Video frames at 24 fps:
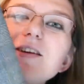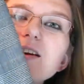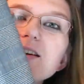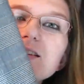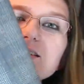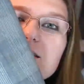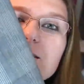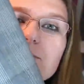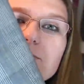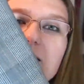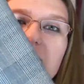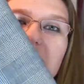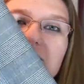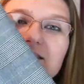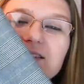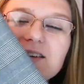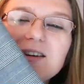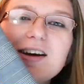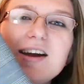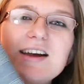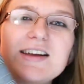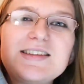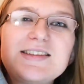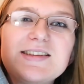here's the
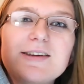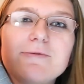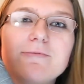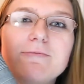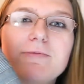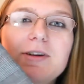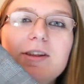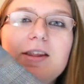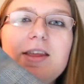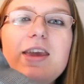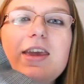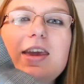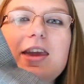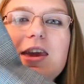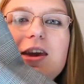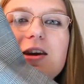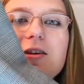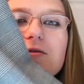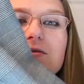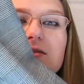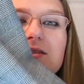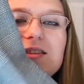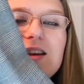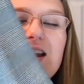blazer. It's really
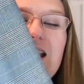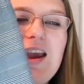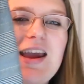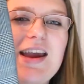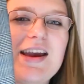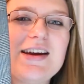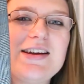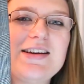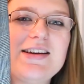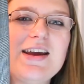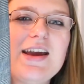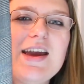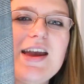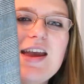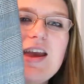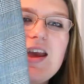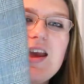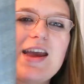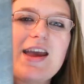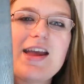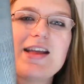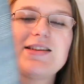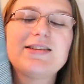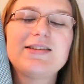cute and
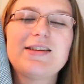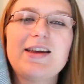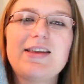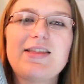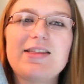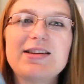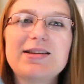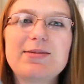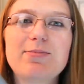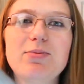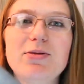it's like this